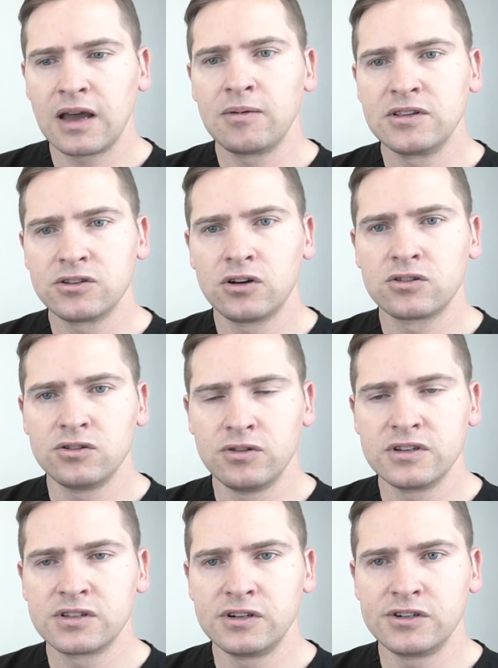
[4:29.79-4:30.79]
Come and talk to
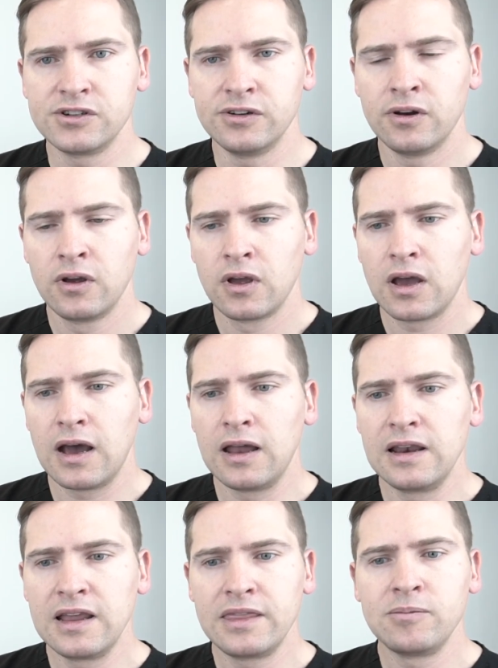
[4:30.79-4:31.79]
the surgeon
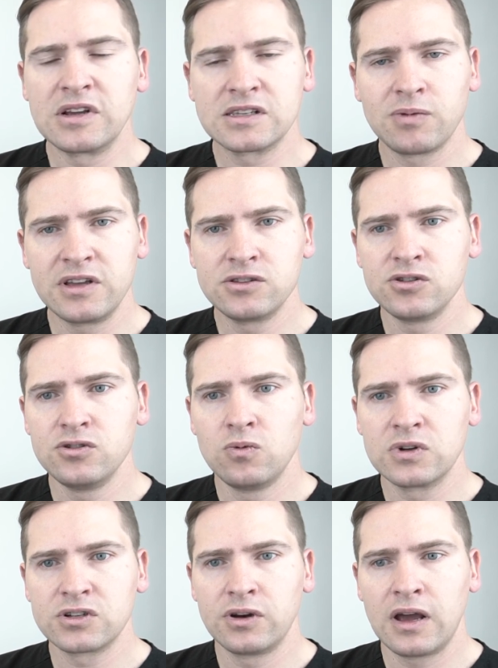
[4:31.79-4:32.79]
and let them explain to you
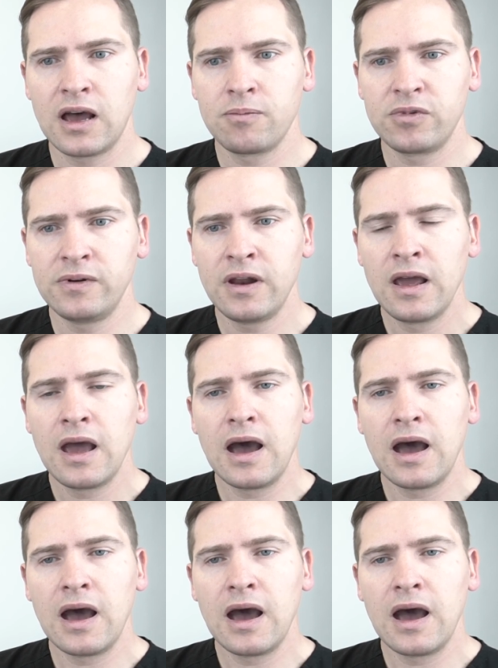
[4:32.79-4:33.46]
what's going to happen